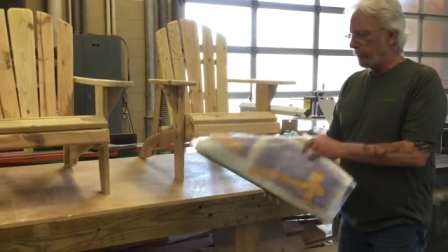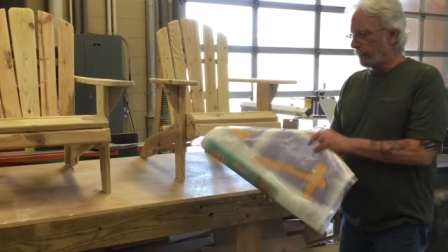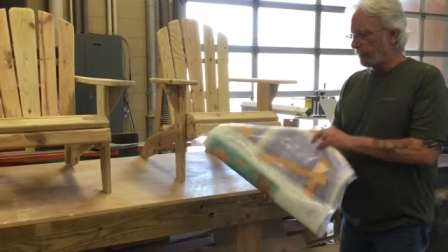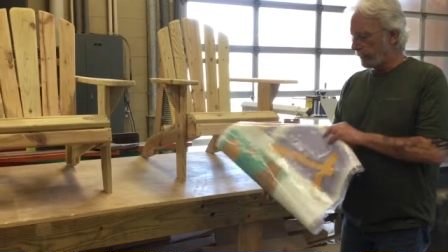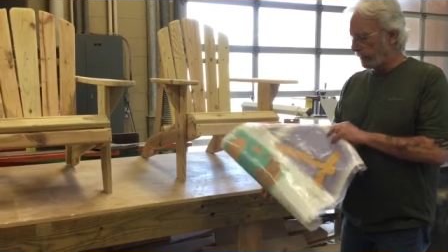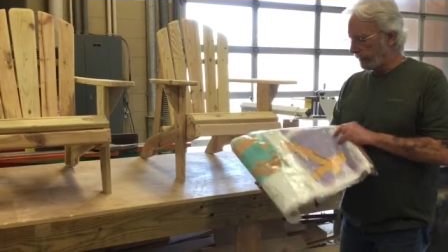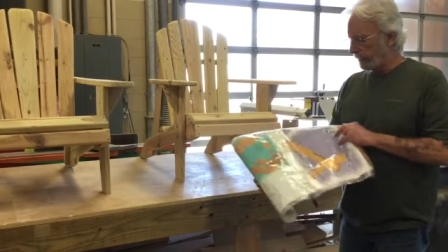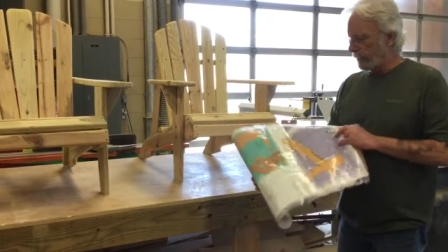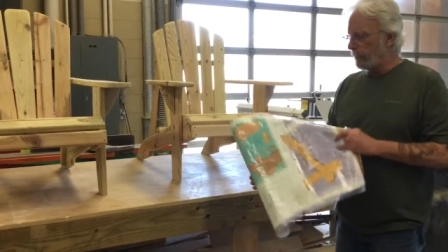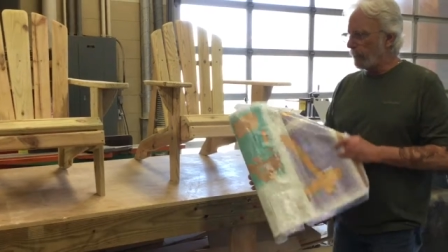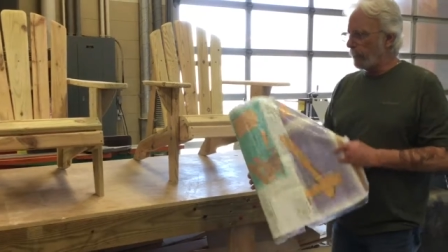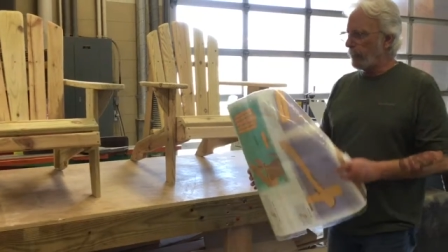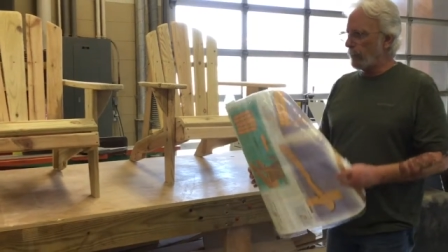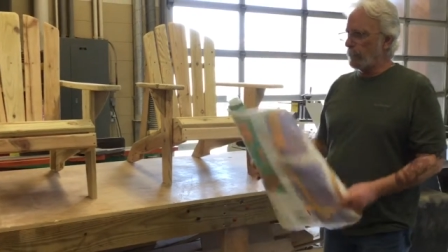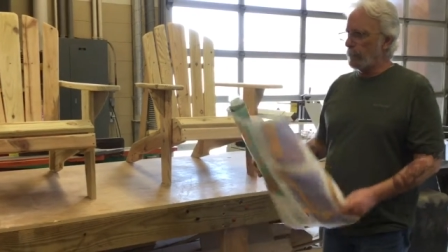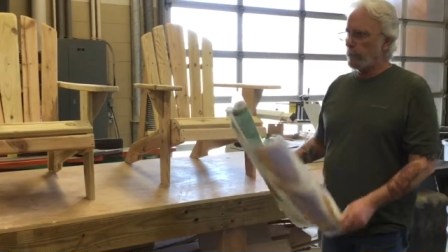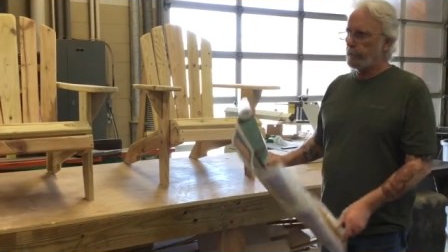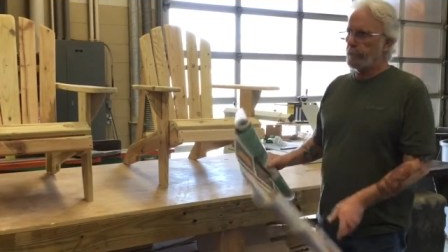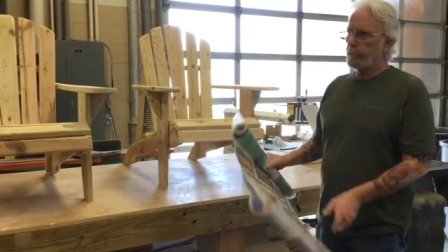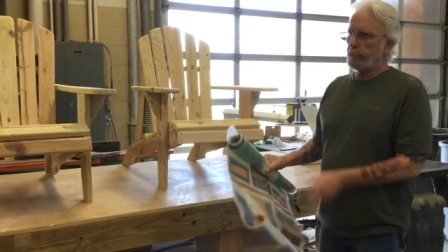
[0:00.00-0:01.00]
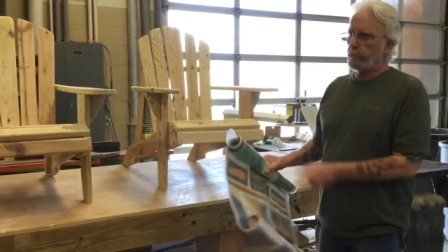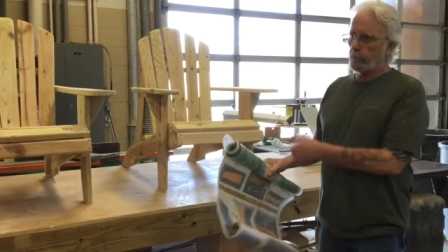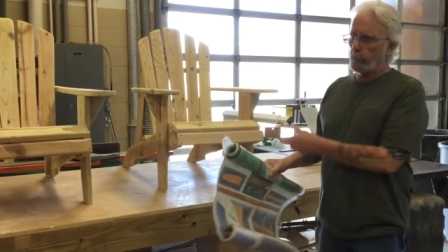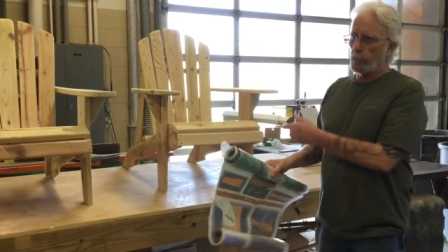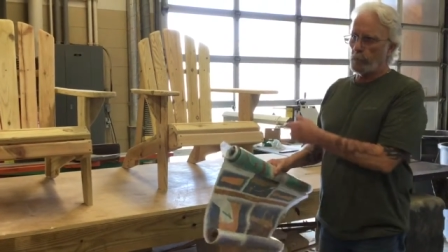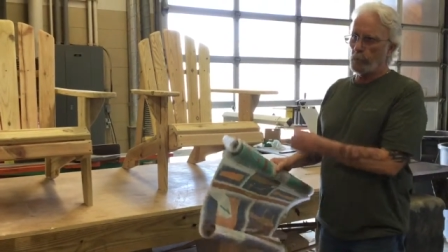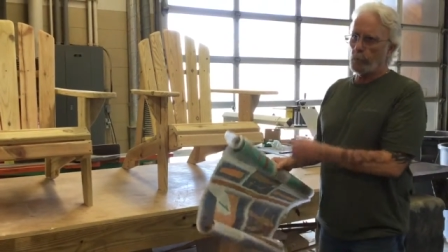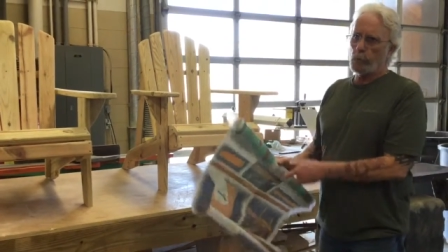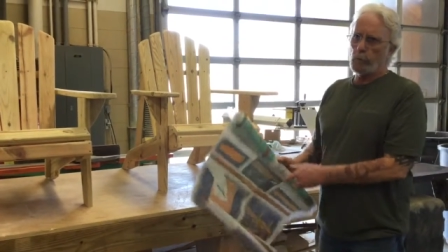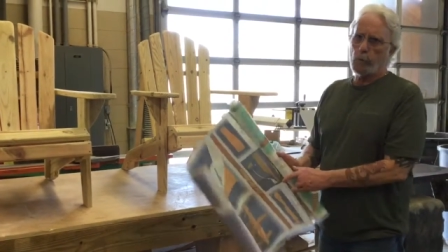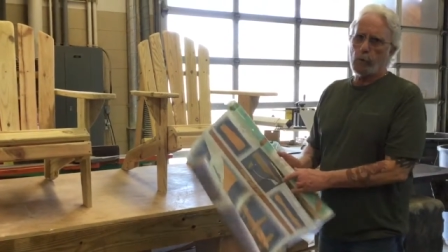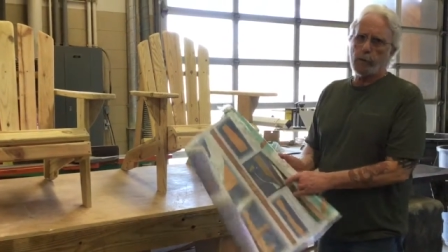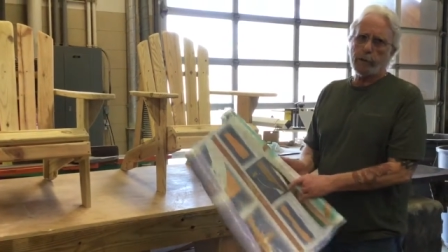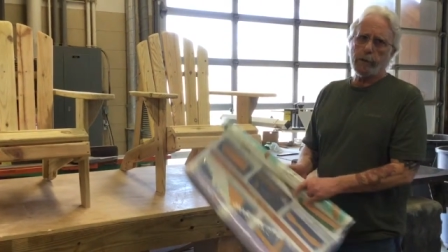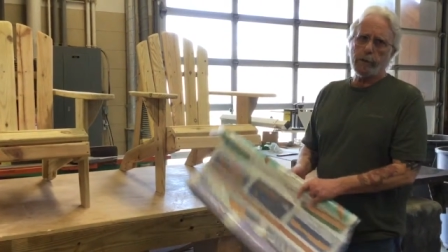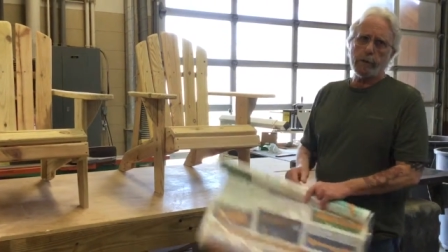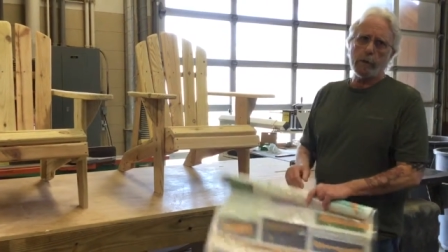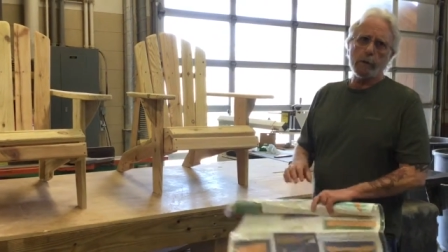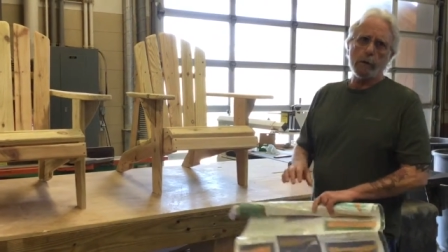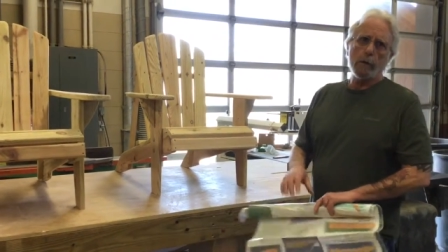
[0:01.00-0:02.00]
one, because these were
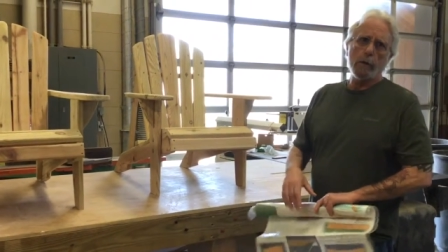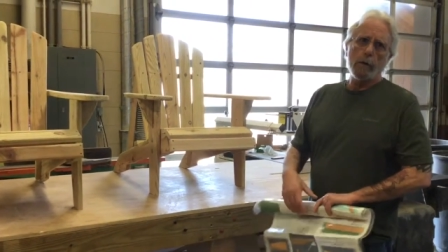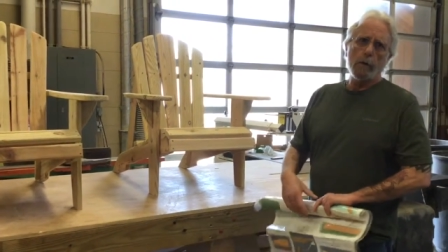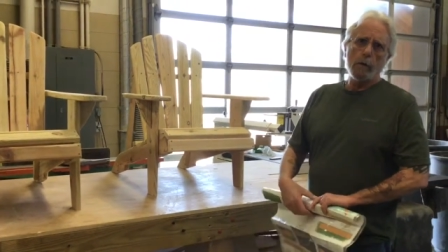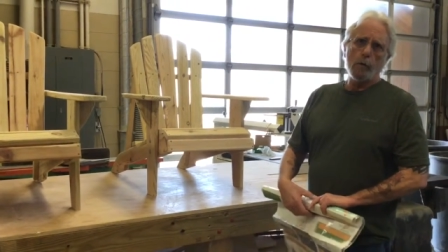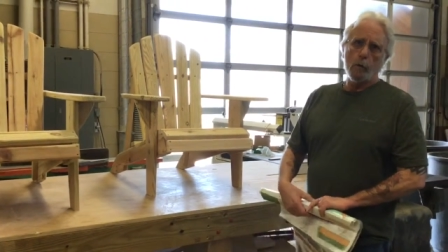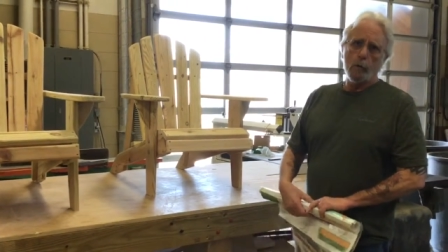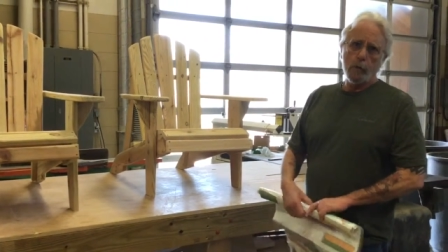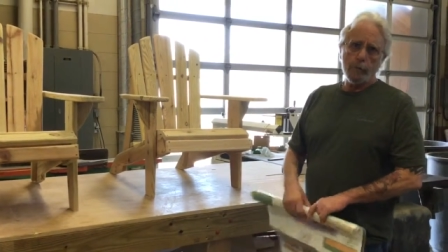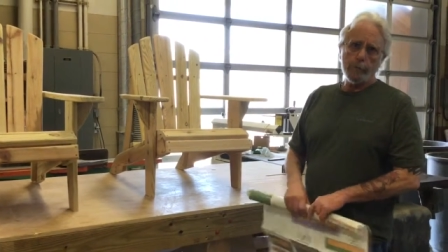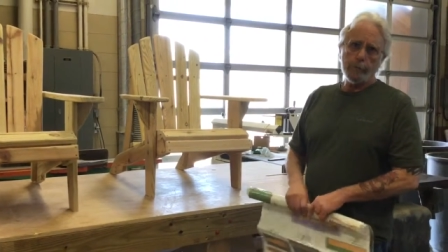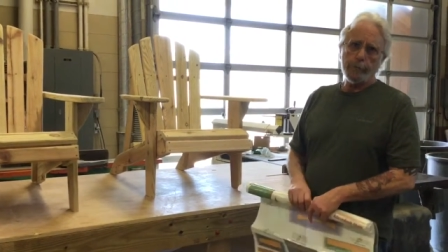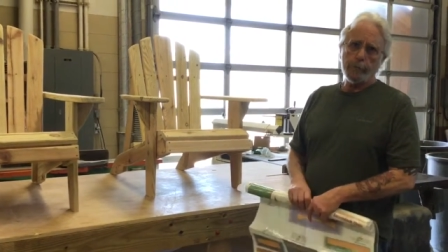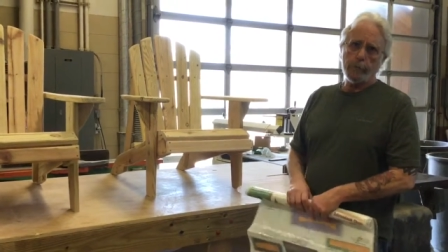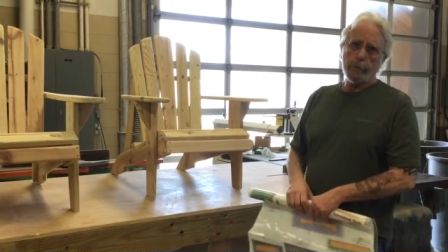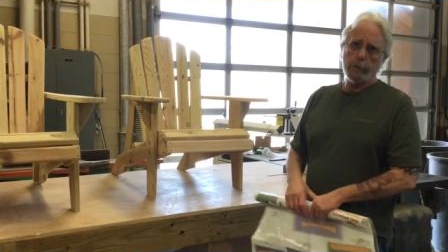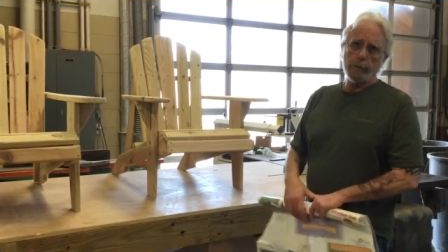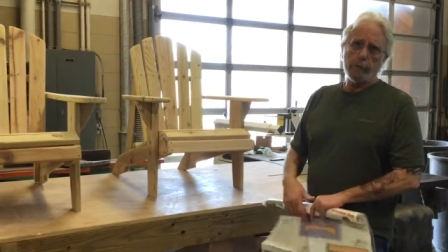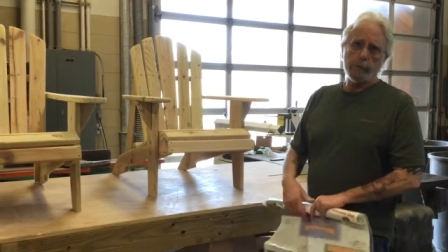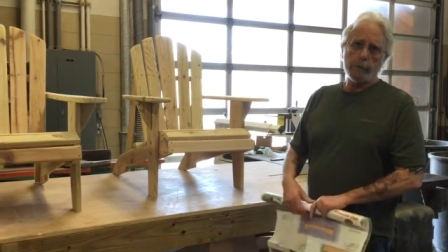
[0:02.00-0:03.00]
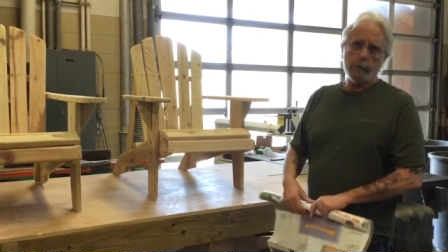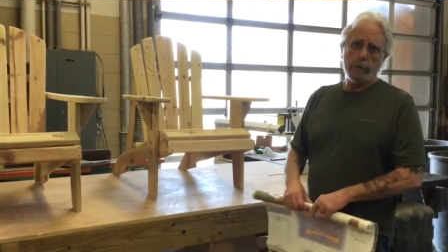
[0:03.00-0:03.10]
Woodworking 1 students.